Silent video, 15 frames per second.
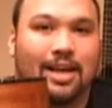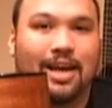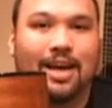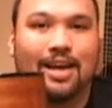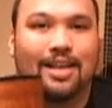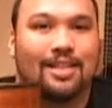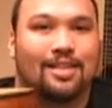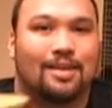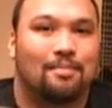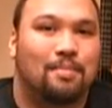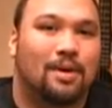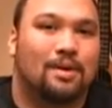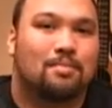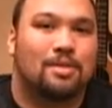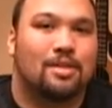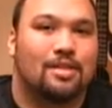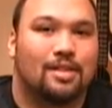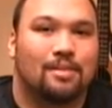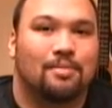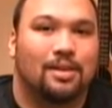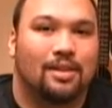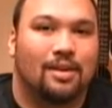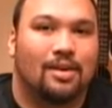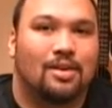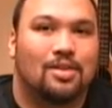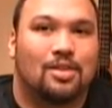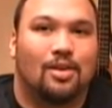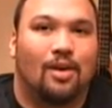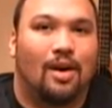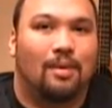has a pickup system in there.
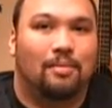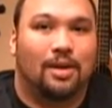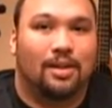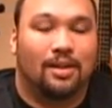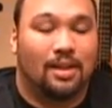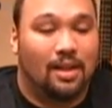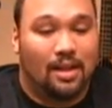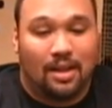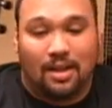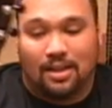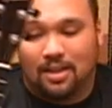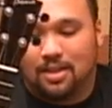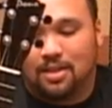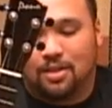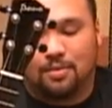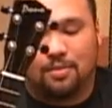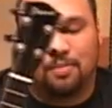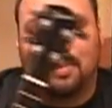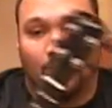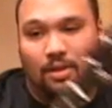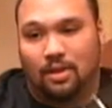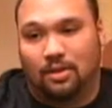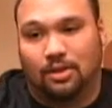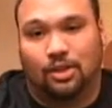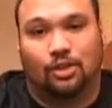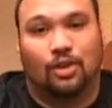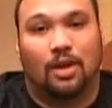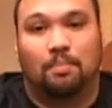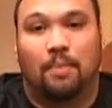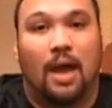So I mean, this is, you know,
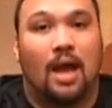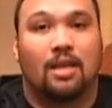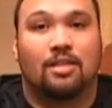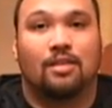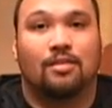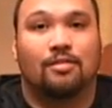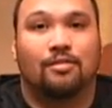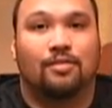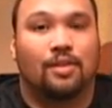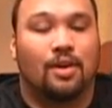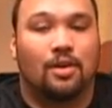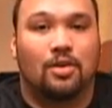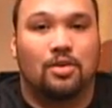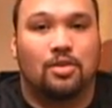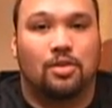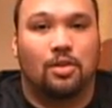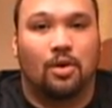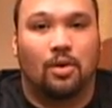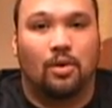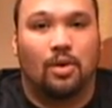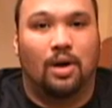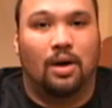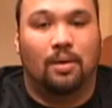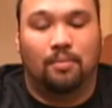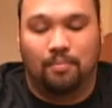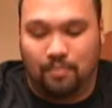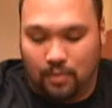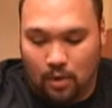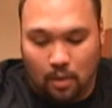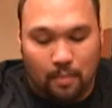straight passive. There's no
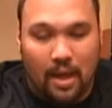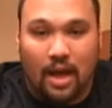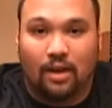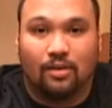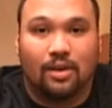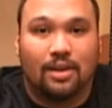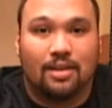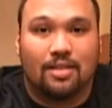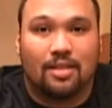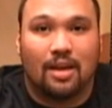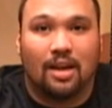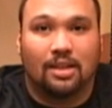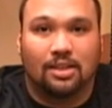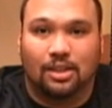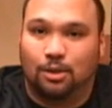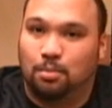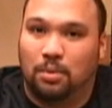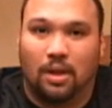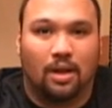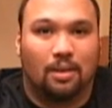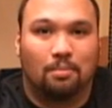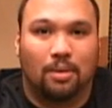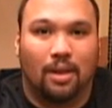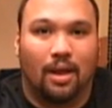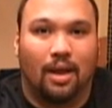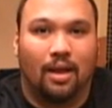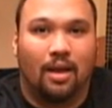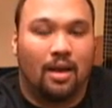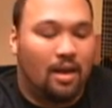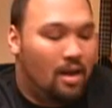battery inside. Just plug and play.
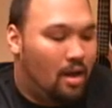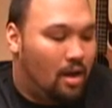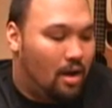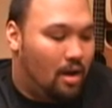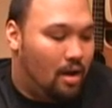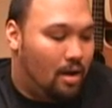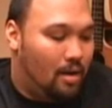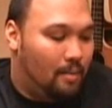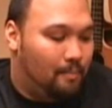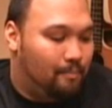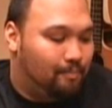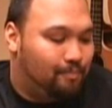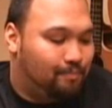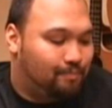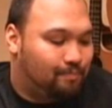One